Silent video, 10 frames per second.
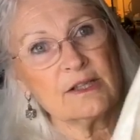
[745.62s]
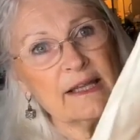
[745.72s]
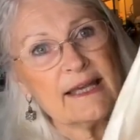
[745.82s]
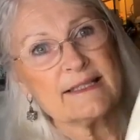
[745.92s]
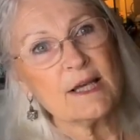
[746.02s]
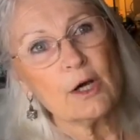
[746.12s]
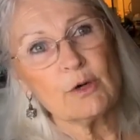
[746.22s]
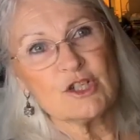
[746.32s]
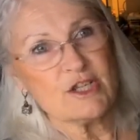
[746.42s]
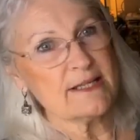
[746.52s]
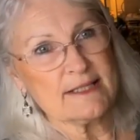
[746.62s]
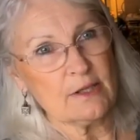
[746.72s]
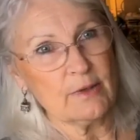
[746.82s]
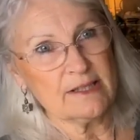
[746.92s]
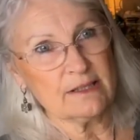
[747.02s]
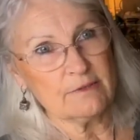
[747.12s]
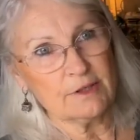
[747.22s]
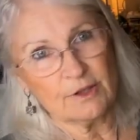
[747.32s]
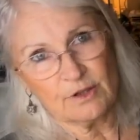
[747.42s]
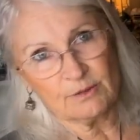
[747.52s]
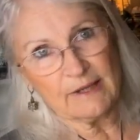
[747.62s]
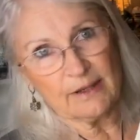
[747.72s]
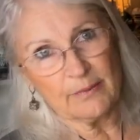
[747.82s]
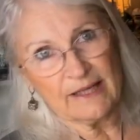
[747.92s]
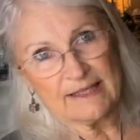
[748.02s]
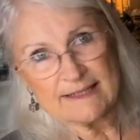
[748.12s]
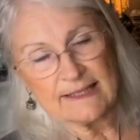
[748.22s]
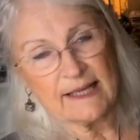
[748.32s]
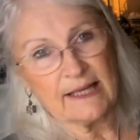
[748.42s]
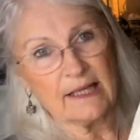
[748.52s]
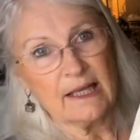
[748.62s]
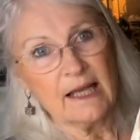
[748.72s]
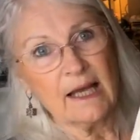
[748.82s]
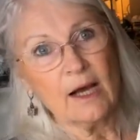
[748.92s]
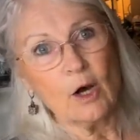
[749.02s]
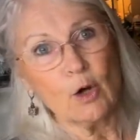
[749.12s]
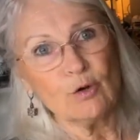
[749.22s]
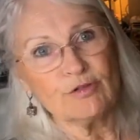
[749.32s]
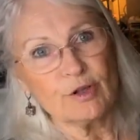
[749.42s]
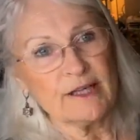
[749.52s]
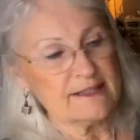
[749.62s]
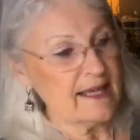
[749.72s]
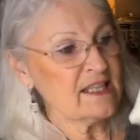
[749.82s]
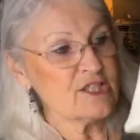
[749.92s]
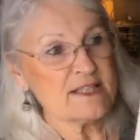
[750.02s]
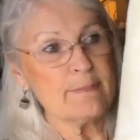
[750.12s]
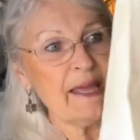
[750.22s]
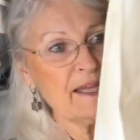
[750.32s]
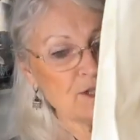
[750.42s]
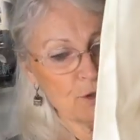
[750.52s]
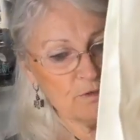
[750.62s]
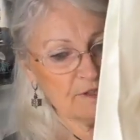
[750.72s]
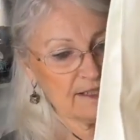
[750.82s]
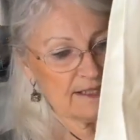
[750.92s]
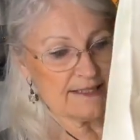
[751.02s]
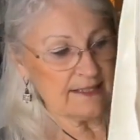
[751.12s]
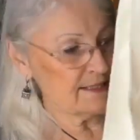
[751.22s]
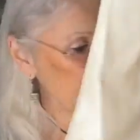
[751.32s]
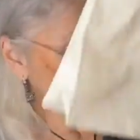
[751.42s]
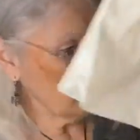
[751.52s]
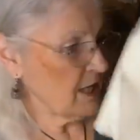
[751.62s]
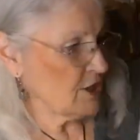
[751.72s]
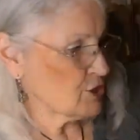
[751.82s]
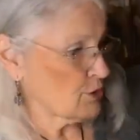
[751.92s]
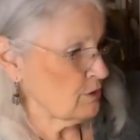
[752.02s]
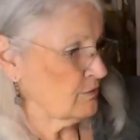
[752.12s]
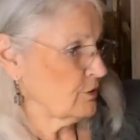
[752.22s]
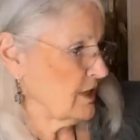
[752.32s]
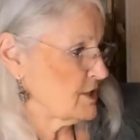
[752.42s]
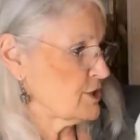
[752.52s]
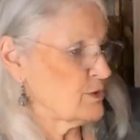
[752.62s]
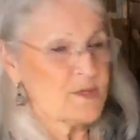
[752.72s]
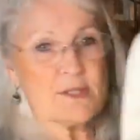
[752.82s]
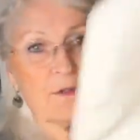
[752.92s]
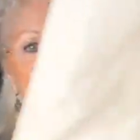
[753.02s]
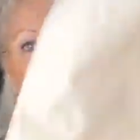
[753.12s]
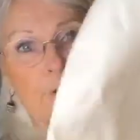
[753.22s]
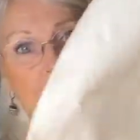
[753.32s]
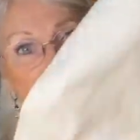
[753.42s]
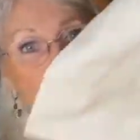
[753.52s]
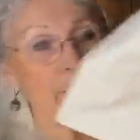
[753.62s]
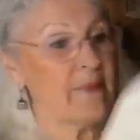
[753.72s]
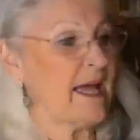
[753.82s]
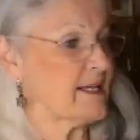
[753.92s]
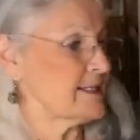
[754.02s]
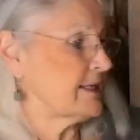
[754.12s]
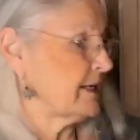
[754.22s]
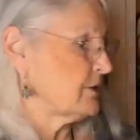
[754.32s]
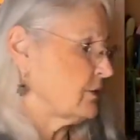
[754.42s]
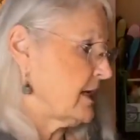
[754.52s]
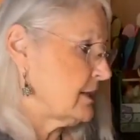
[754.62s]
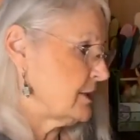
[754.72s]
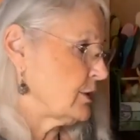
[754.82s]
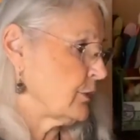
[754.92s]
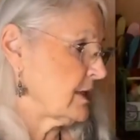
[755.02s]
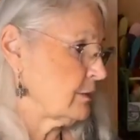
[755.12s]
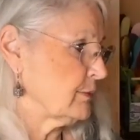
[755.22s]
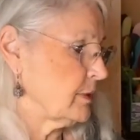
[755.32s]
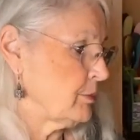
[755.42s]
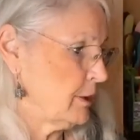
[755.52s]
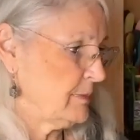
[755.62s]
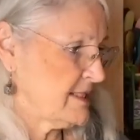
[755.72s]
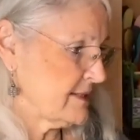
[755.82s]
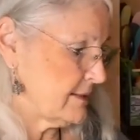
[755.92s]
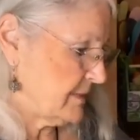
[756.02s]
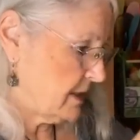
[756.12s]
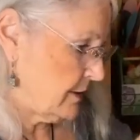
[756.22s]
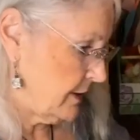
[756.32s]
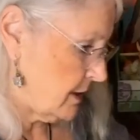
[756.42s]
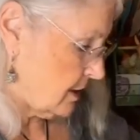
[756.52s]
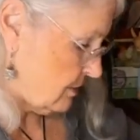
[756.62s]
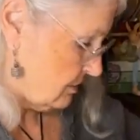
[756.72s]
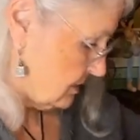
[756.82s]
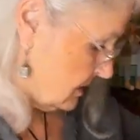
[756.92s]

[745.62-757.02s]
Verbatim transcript: gesso or gesso, I never know the right way to say it, over it and just paint over this and decoupage over it too. So if you've already got bags laying around and you want to repurpose them, there you go.